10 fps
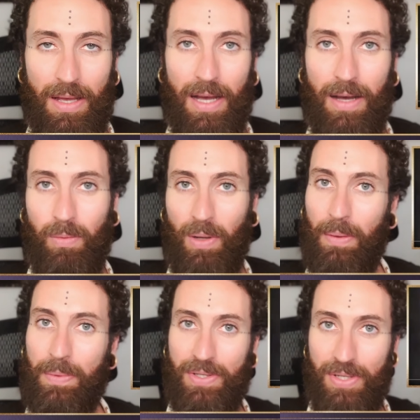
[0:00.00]
of what
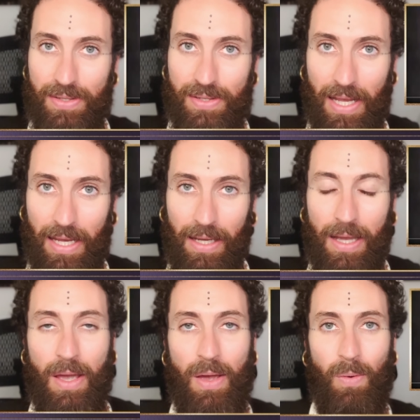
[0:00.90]
I was just
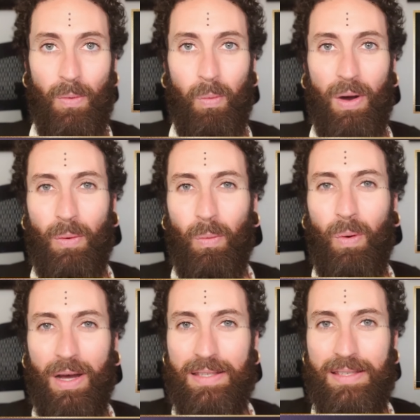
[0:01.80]
saying, what
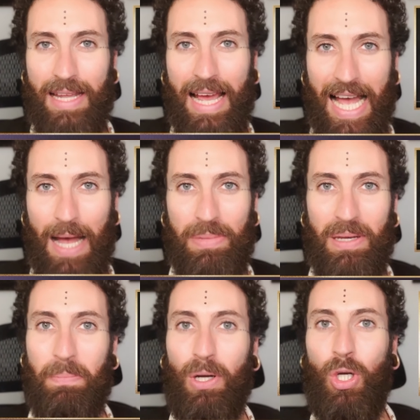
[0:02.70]
wants to
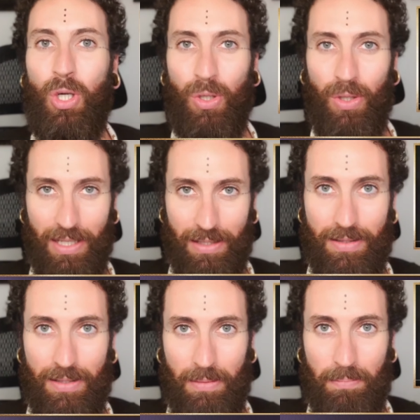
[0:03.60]
happen but
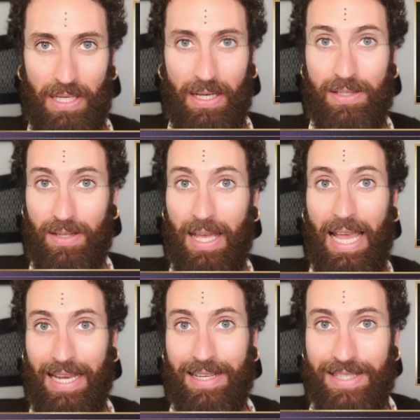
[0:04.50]
couldn't because of
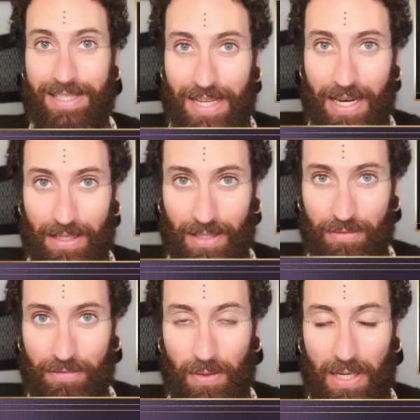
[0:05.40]
the anesthetic
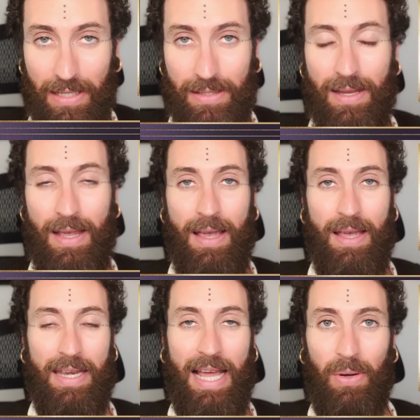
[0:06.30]
of freeze.
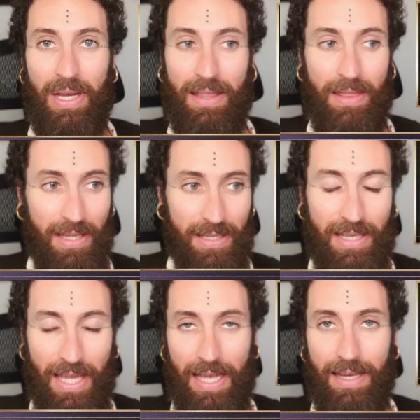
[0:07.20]
Now, in
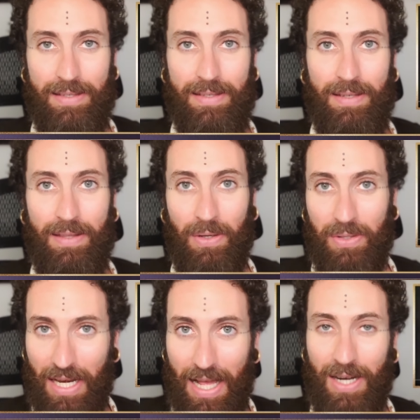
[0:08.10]
this case,
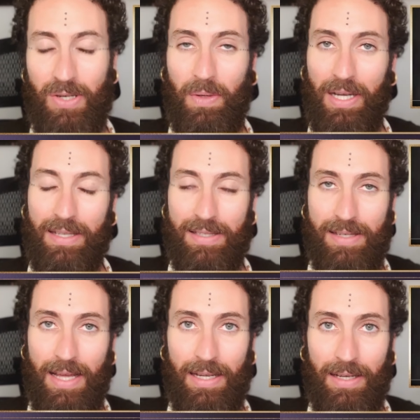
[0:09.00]
there's an actual
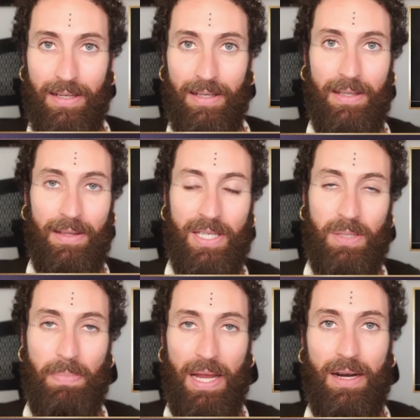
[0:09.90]
anesthetic.
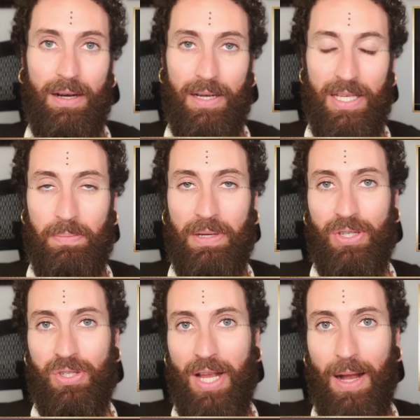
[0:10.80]
This bear is
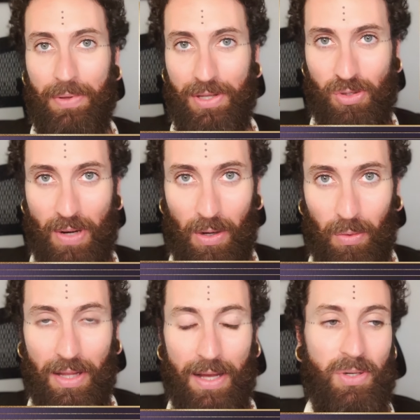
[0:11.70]
being shot with a
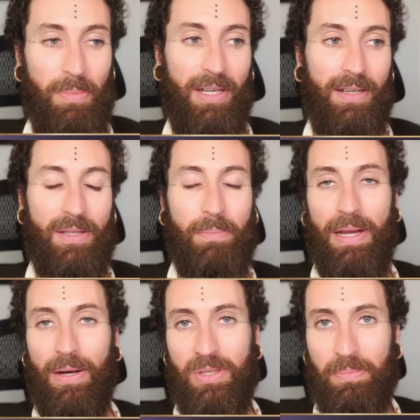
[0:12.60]
tranquilizer because the
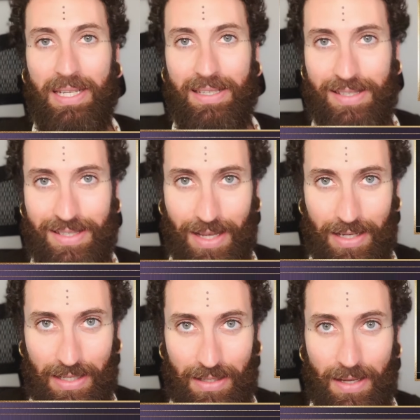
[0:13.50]
bear is being
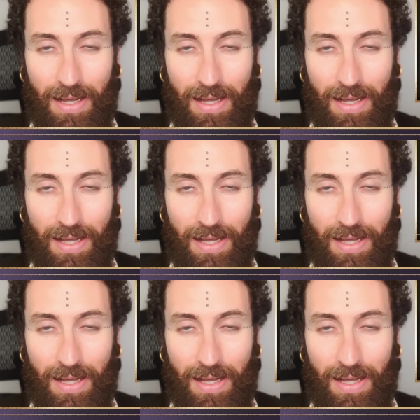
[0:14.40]
studied.